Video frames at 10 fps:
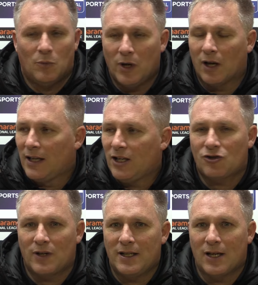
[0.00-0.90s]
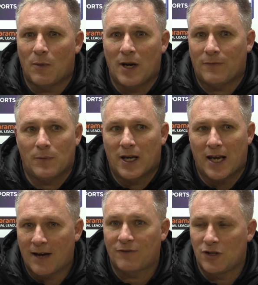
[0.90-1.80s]
we are literally no one left. We're
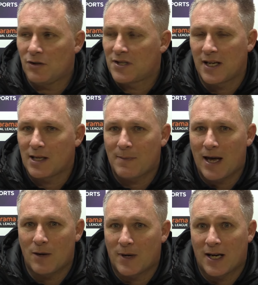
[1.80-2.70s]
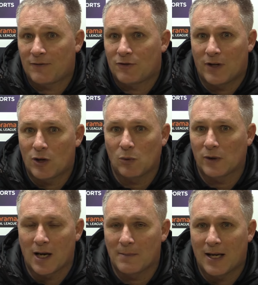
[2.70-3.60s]
going to have to do something about it. We're going to have to
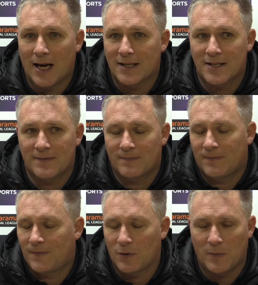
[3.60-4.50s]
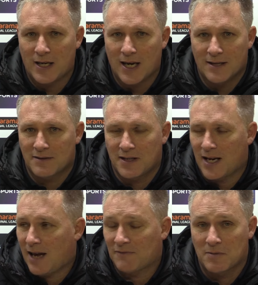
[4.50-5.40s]
recall a couple of lads for the weekend. It's
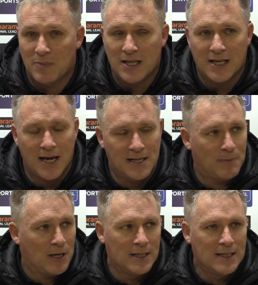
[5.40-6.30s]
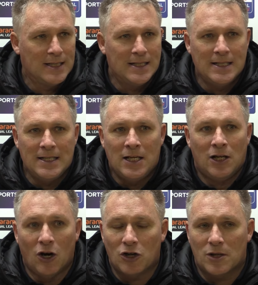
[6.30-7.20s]
going to have to be the case. But
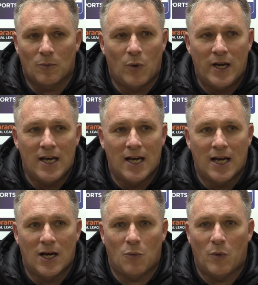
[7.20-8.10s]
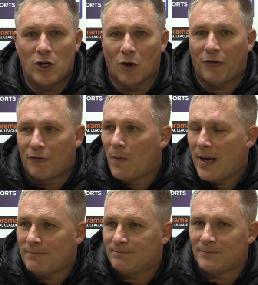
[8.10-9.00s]
look, we got through
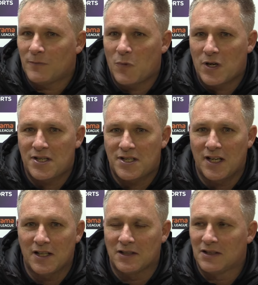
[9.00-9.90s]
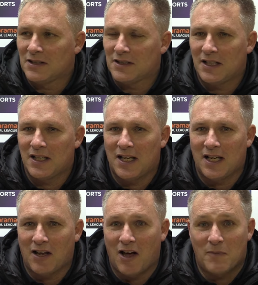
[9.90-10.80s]
it. We're still
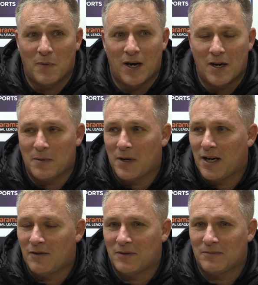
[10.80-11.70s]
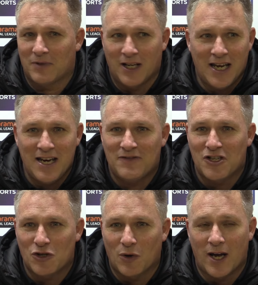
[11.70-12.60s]
alive. We're relieved.
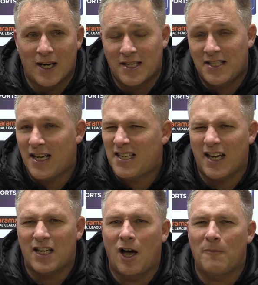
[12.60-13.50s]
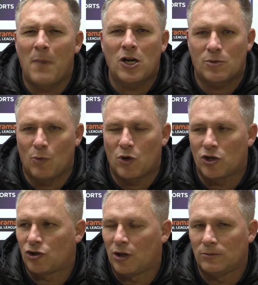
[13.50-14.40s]
Enjoy it. And as I said, second half, much more
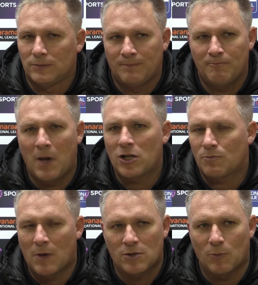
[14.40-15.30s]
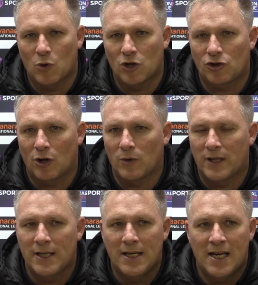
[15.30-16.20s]
control. Much, much more control.
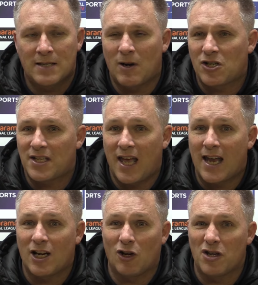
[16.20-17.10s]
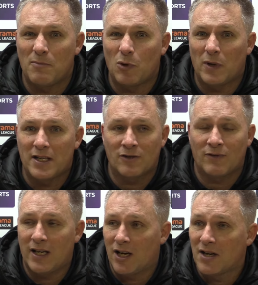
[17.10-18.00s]
And as much as they had a lot of the ball, they
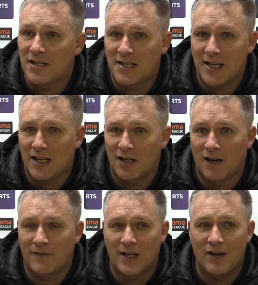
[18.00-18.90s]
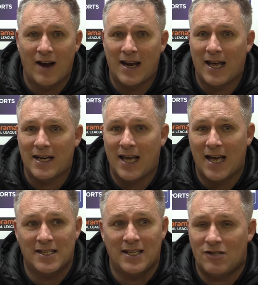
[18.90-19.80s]
didn't really hurt us second half, and they ran out of
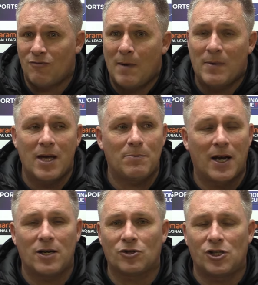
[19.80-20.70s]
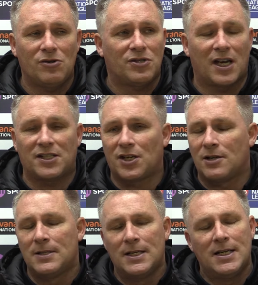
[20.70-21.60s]
gas. And let's remember, they played on Tuesday.
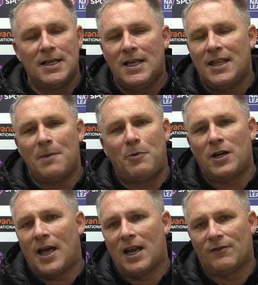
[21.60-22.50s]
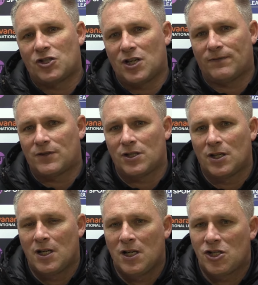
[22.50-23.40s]
So they put in a hell of a shift,
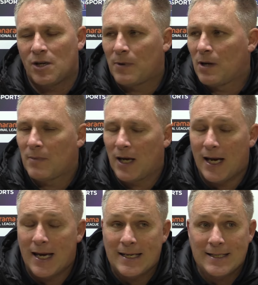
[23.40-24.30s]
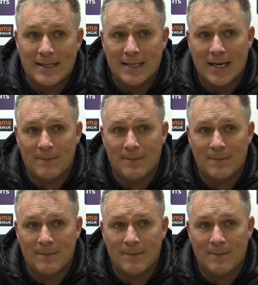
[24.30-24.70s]
Chippenham. And,